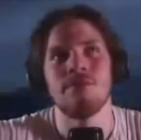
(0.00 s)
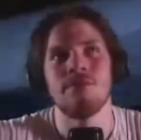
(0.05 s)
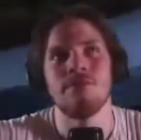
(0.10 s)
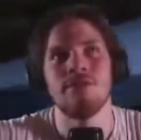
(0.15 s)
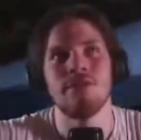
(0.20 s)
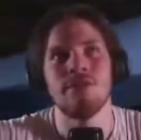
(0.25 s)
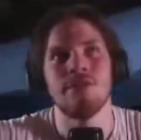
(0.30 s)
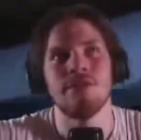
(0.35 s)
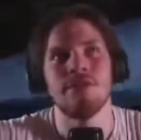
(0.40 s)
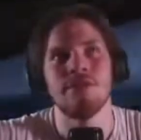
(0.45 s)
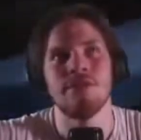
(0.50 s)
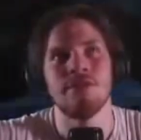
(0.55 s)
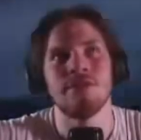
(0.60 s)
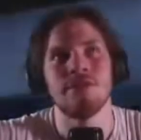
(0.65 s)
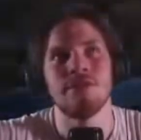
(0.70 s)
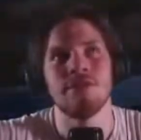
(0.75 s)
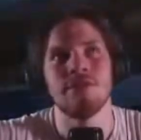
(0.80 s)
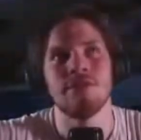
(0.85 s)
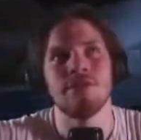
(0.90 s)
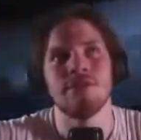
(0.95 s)

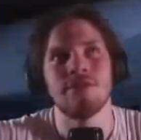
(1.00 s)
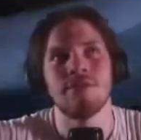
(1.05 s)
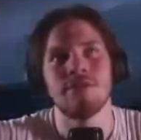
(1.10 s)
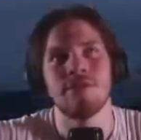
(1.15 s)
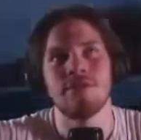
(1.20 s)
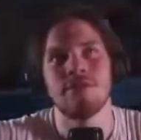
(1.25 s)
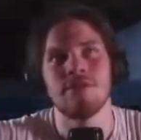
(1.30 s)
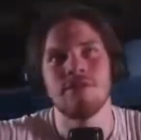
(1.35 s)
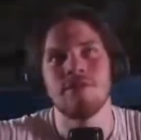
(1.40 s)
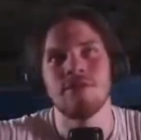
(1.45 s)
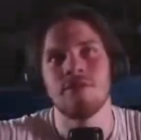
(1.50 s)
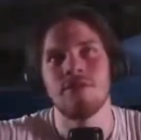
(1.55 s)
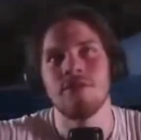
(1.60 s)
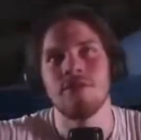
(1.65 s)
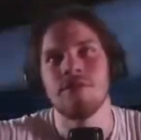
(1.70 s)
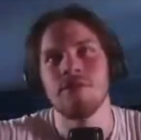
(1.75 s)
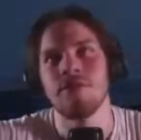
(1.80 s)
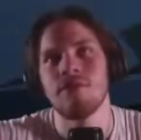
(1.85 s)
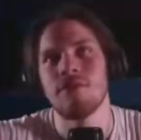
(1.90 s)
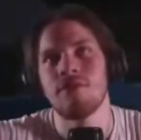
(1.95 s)

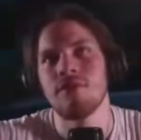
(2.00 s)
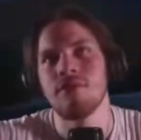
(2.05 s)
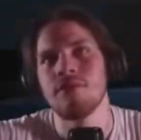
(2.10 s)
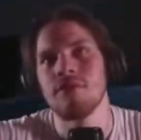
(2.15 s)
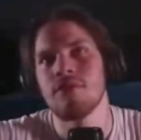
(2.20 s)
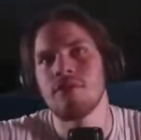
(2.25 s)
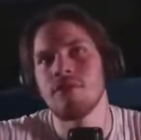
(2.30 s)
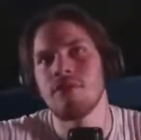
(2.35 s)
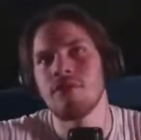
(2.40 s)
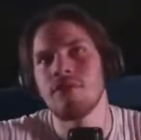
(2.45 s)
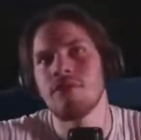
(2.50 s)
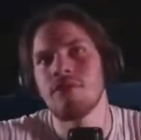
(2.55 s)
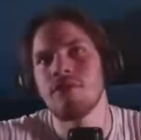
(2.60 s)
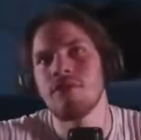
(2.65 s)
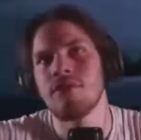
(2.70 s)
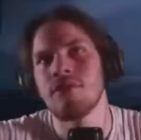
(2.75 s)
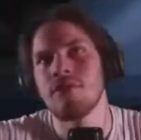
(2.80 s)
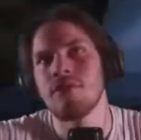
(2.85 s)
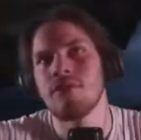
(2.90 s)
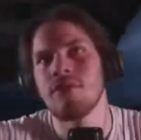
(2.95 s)

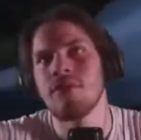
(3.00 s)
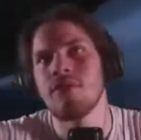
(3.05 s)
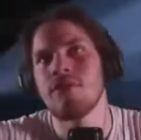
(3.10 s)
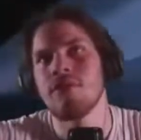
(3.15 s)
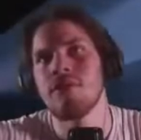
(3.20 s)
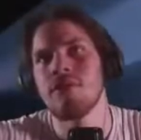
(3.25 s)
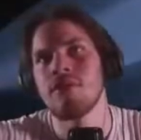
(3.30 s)
(silence)